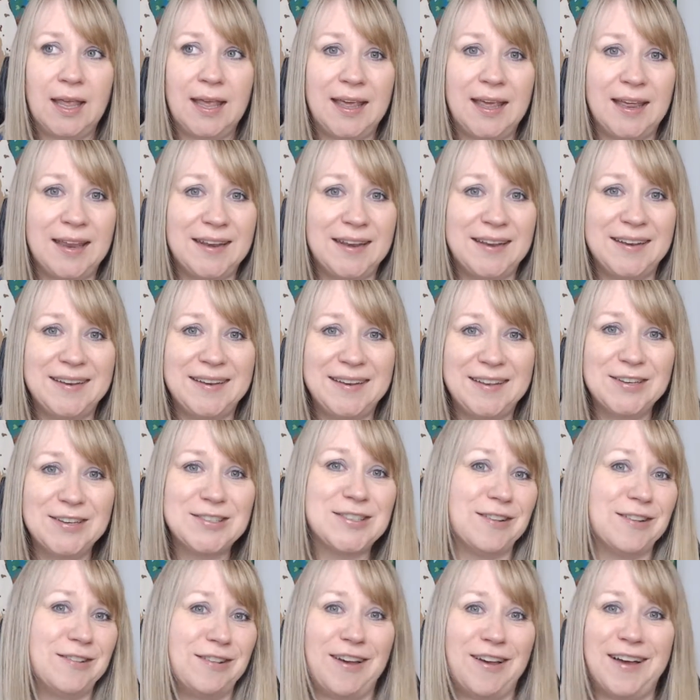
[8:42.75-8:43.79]
And
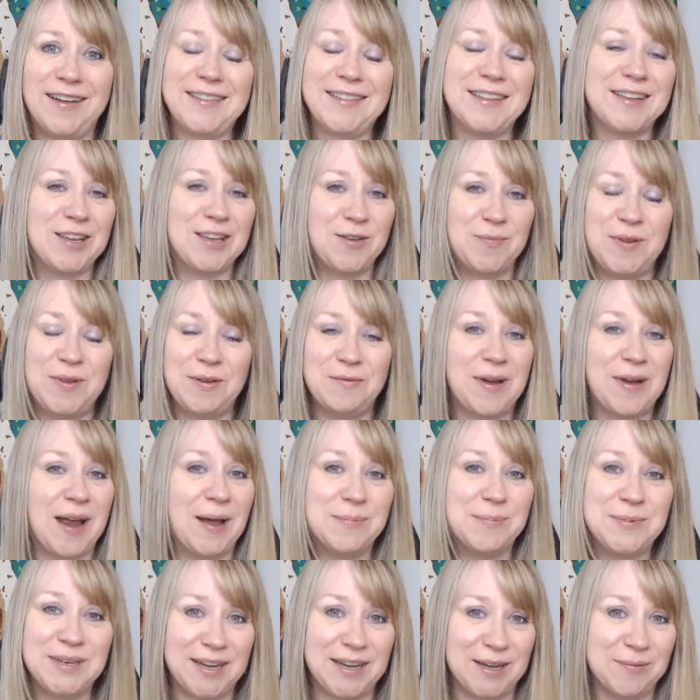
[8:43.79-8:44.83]
there's a lot that could be
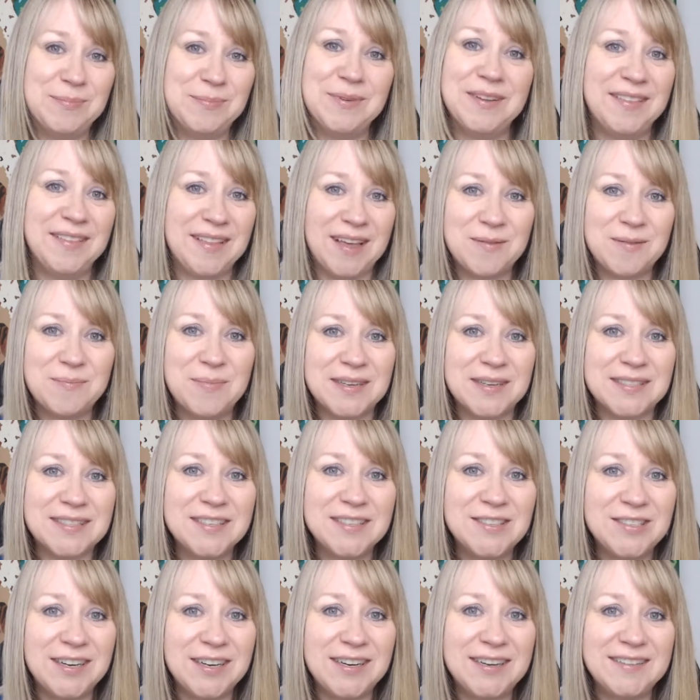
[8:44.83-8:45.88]
wrapped up in that
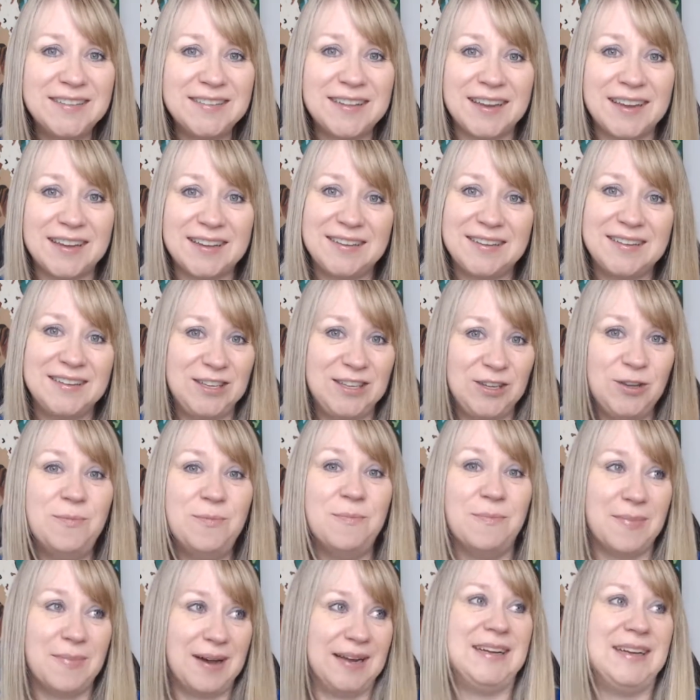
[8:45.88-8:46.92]
messaging. Like, you
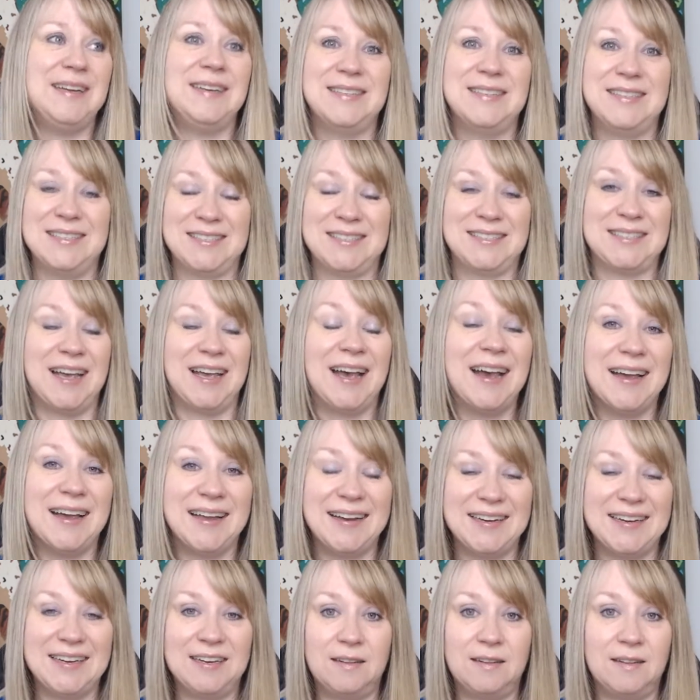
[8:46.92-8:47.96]
might
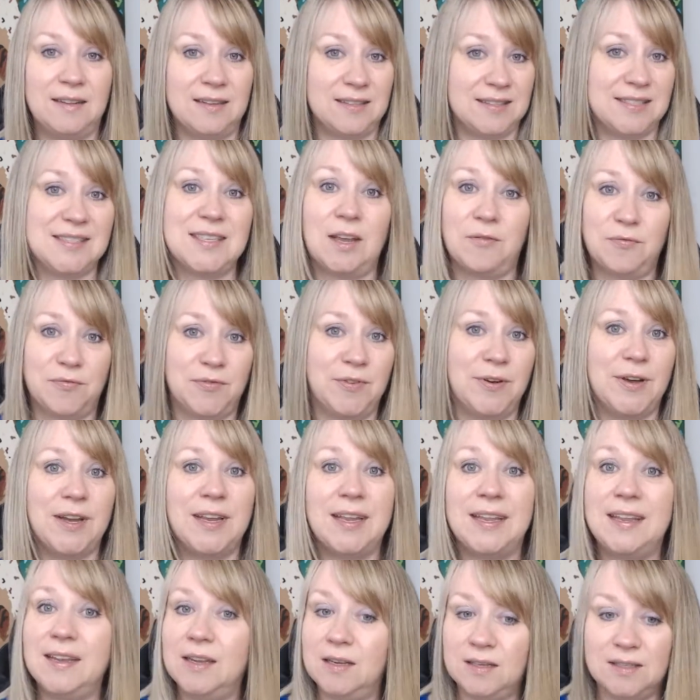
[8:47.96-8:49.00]
decide that
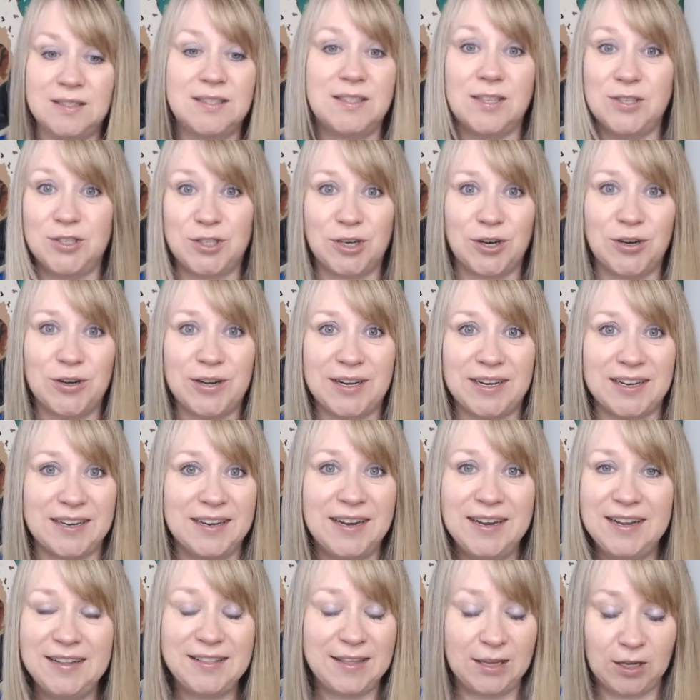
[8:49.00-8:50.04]
suffering is the journey
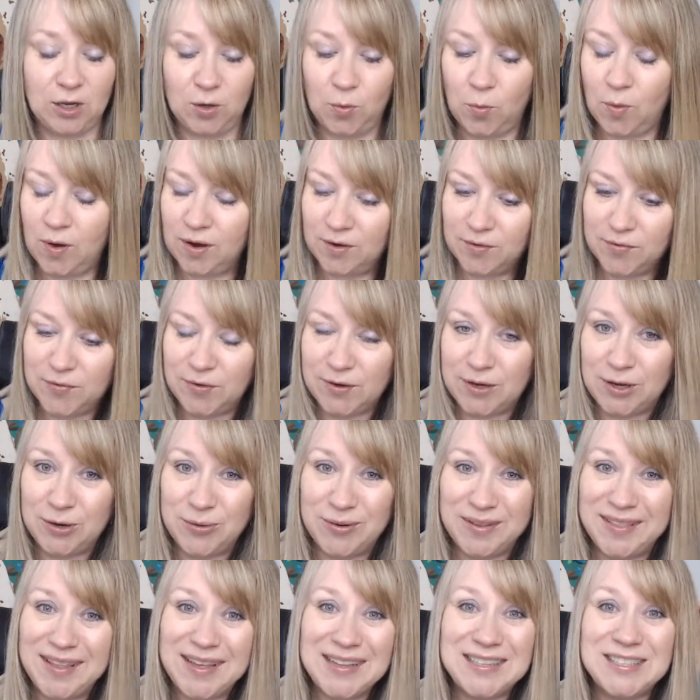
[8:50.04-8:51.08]
that you want for
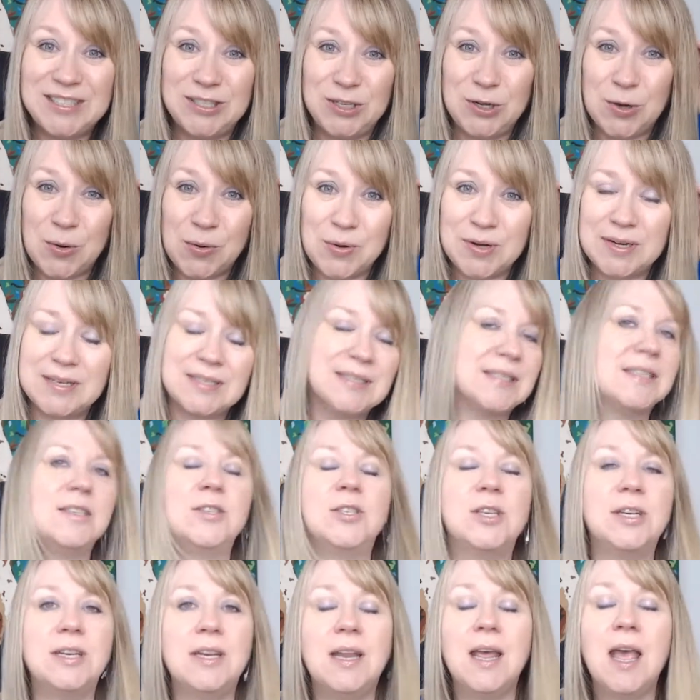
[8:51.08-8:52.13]
you. And that's your
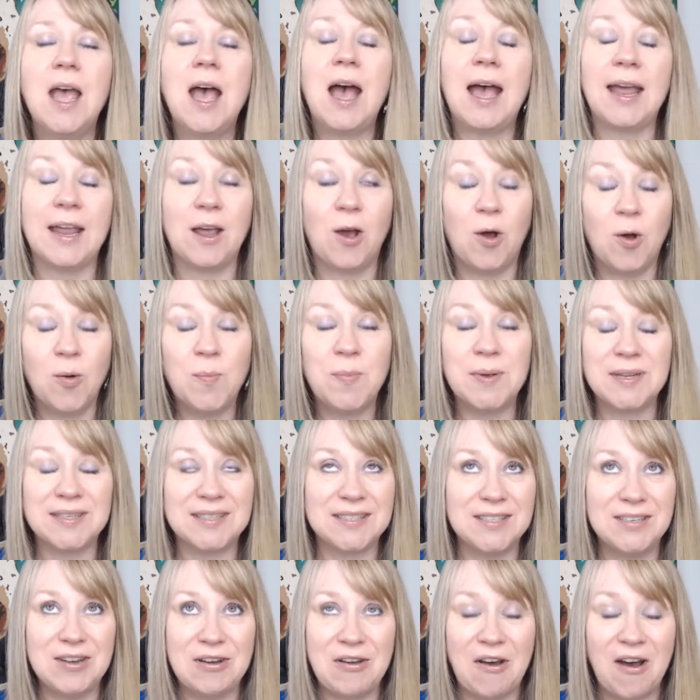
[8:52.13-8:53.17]
decision. I hope it's
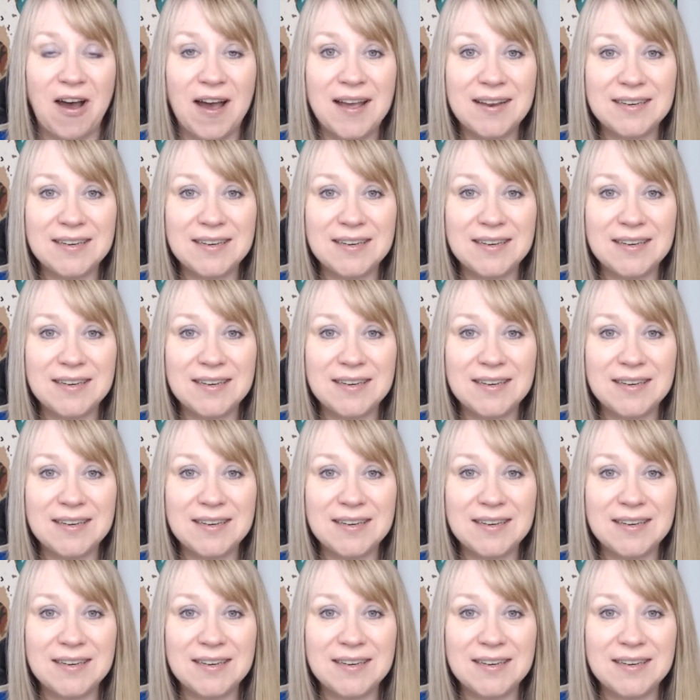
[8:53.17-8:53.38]
not